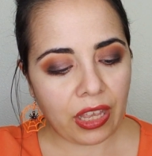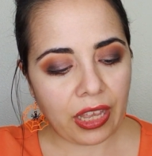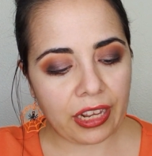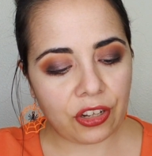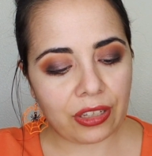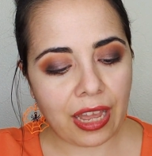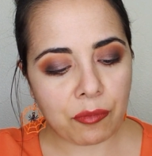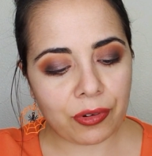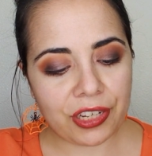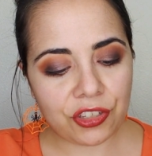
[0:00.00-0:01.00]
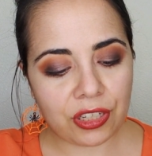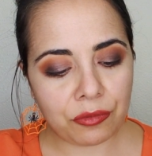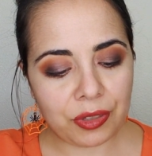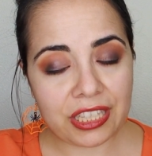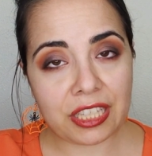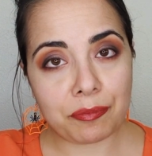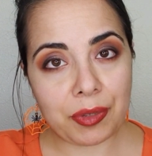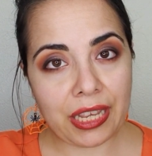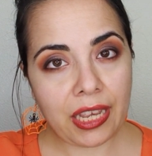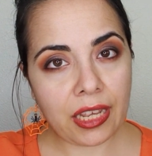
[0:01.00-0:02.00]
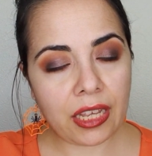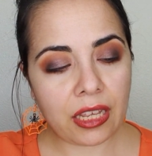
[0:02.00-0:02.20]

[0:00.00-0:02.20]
in collaboration with Smink.